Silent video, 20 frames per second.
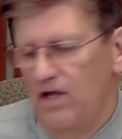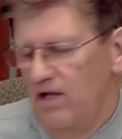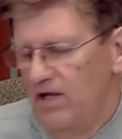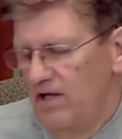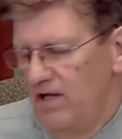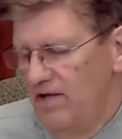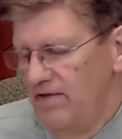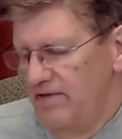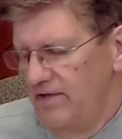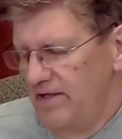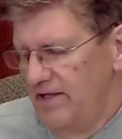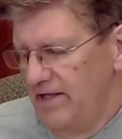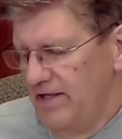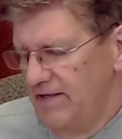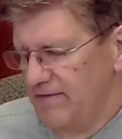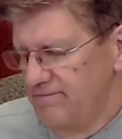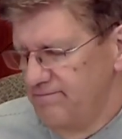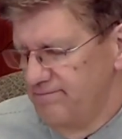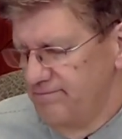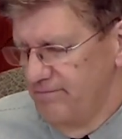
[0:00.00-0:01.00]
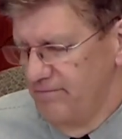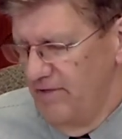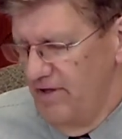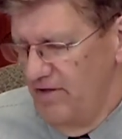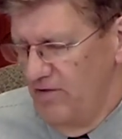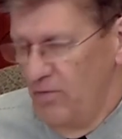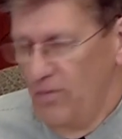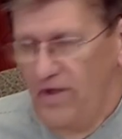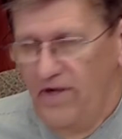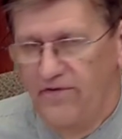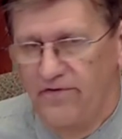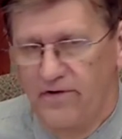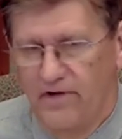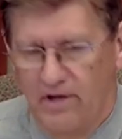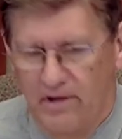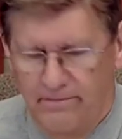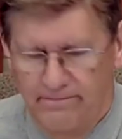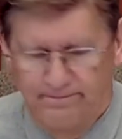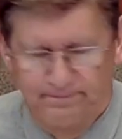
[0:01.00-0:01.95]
in the weeks to come.